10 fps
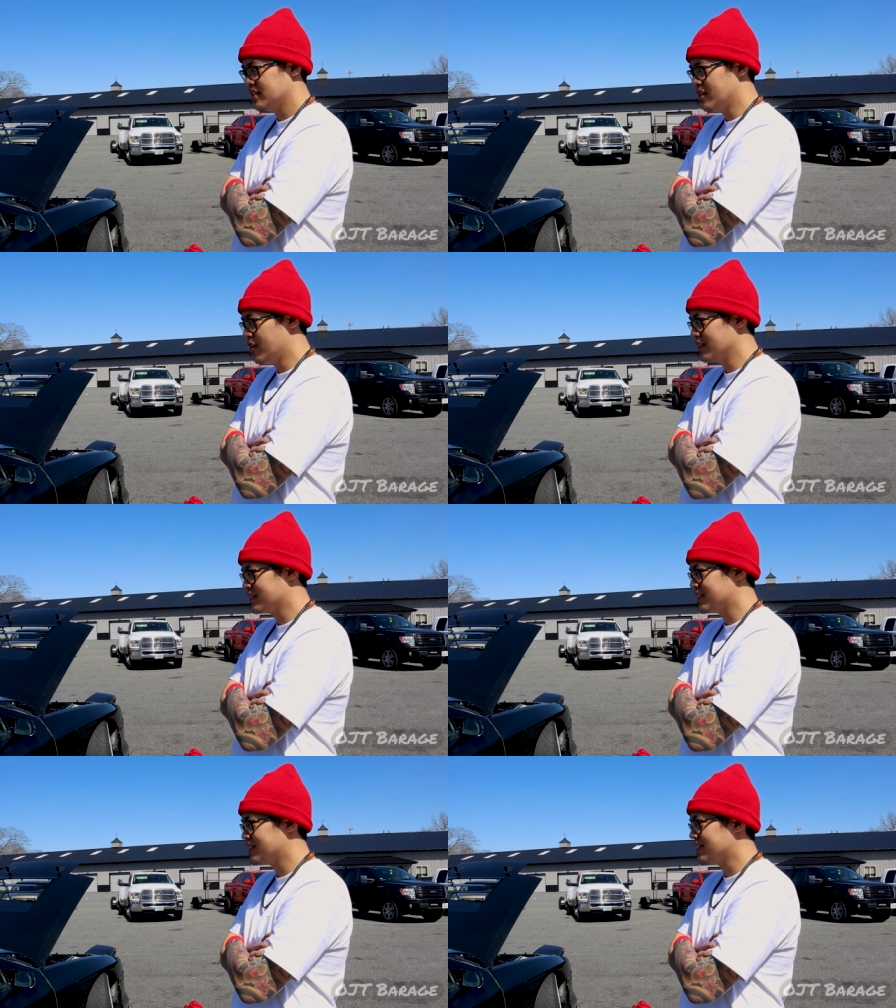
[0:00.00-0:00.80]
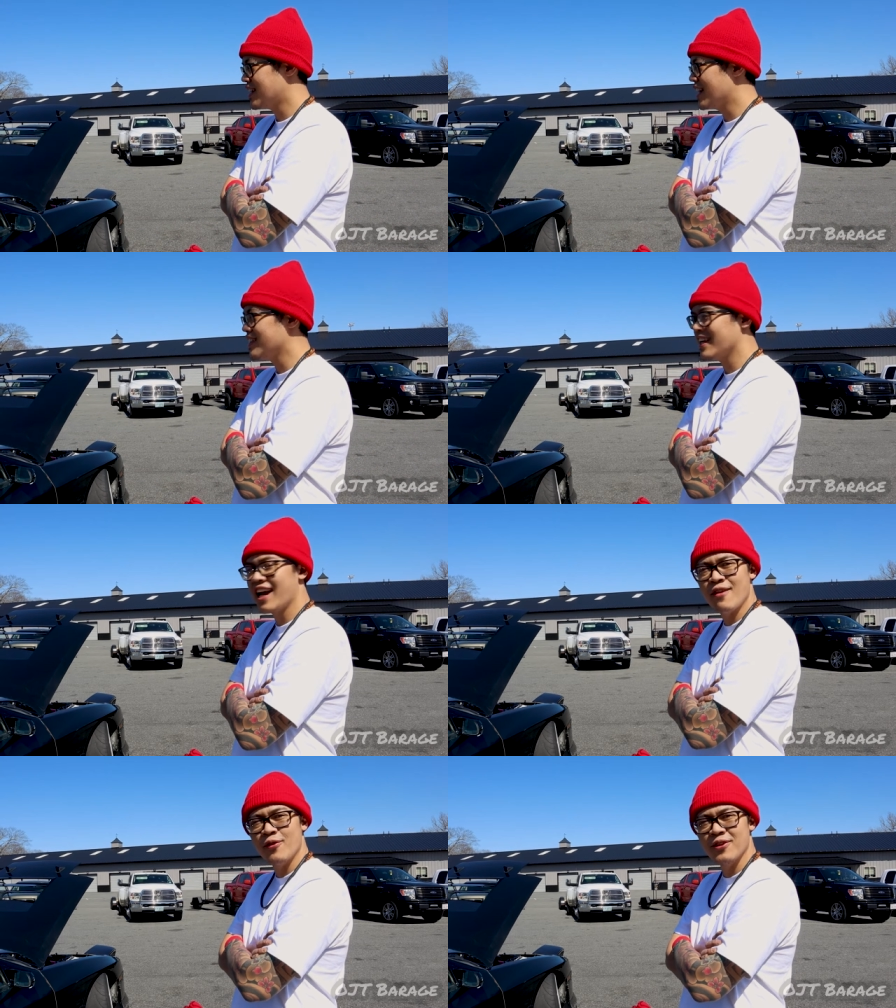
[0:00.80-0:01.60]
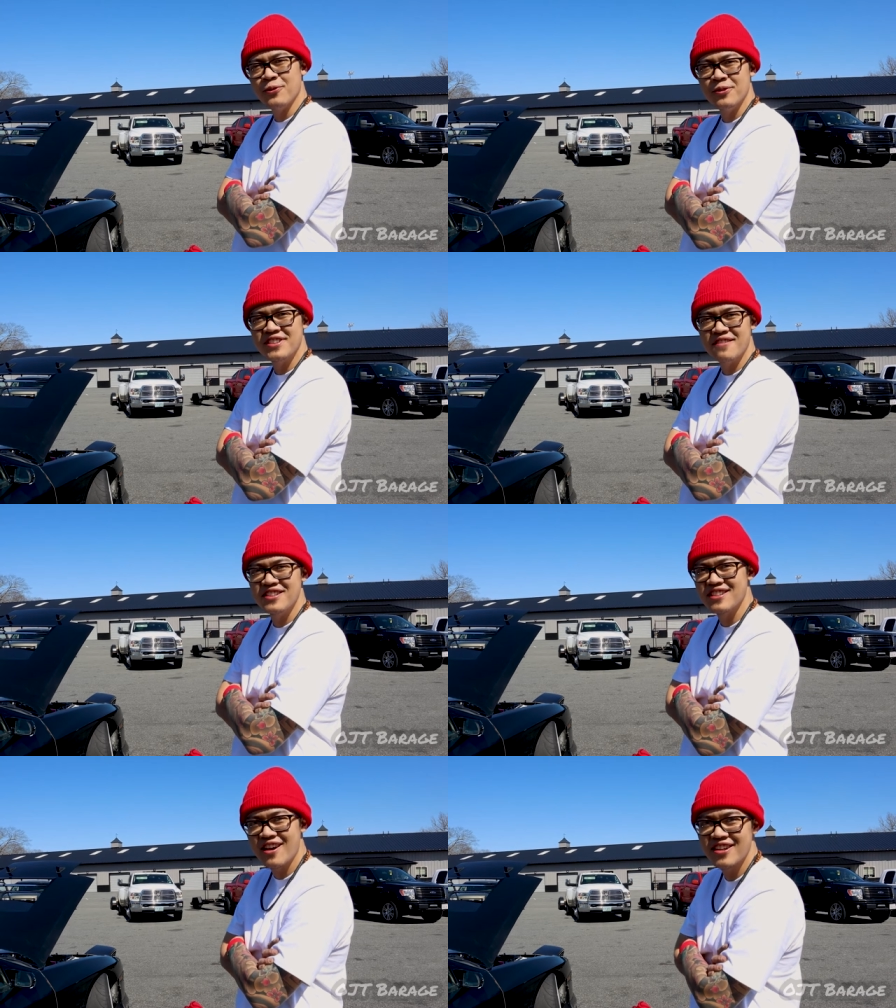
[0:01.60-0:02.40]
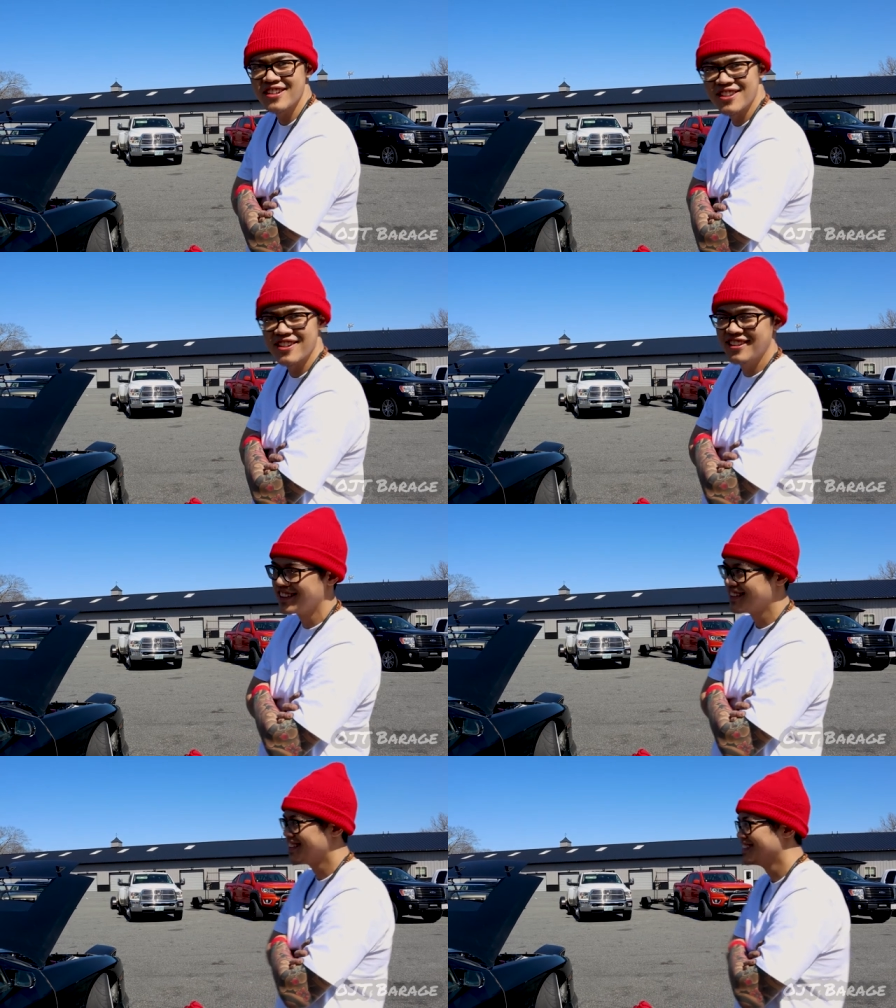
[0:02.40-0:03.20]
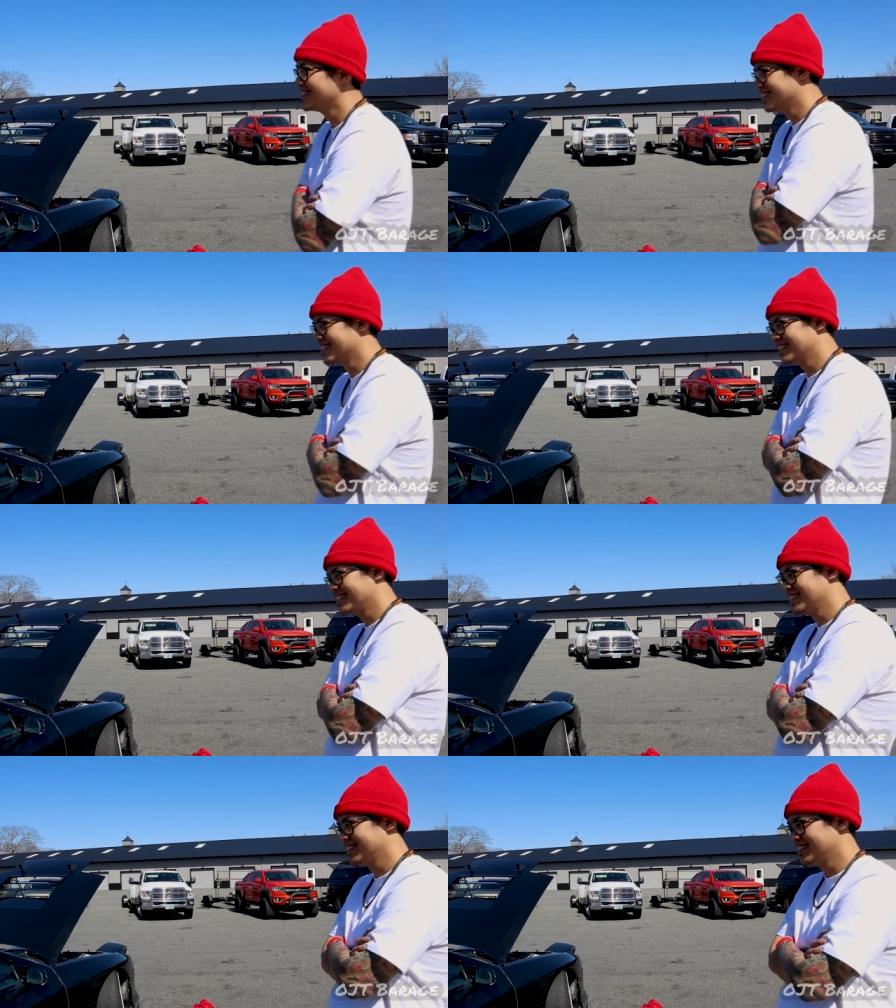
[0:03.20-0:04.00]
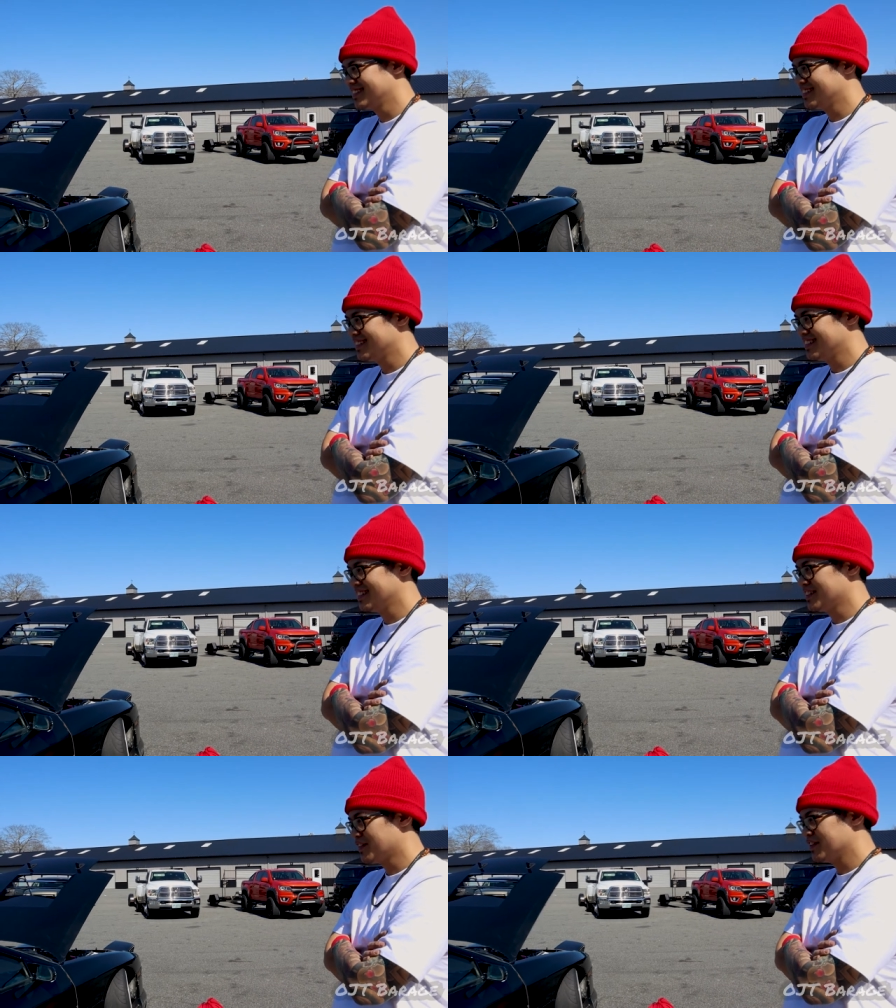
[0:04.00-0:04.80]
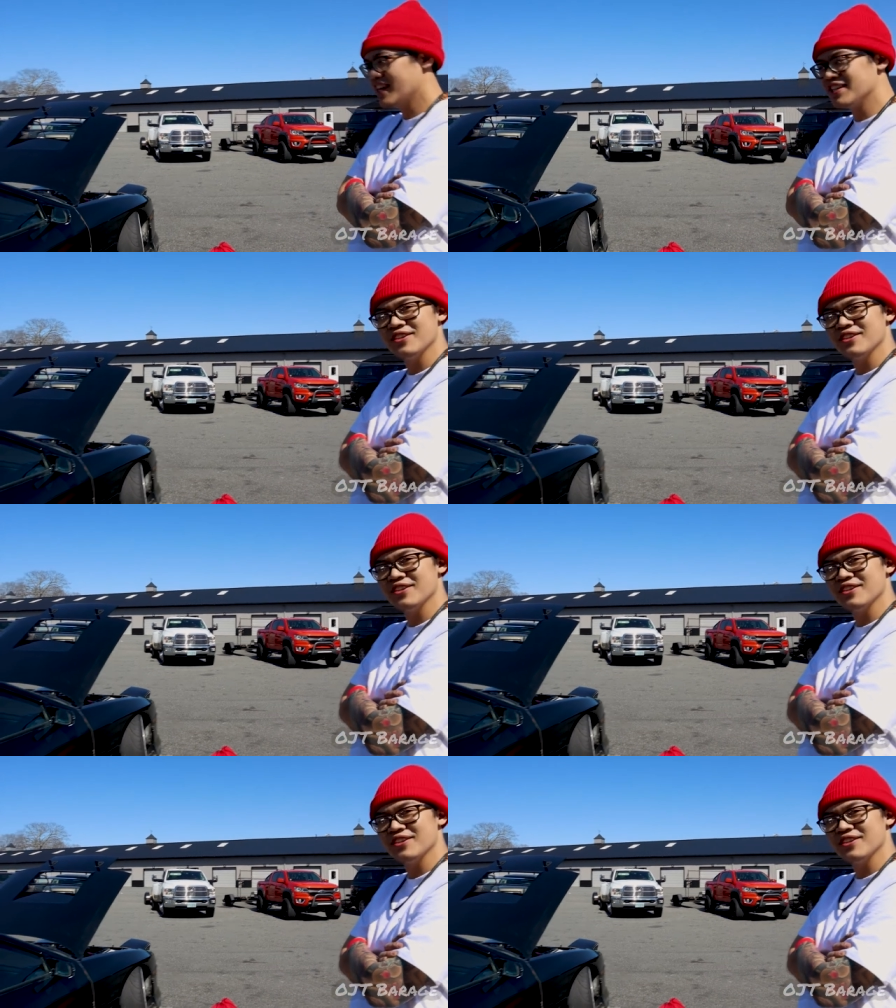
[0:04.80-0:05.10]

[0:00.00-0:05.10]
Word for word: you know, I think I have one of the coolest FCs out here. So I think so too. I would agree with that. Thank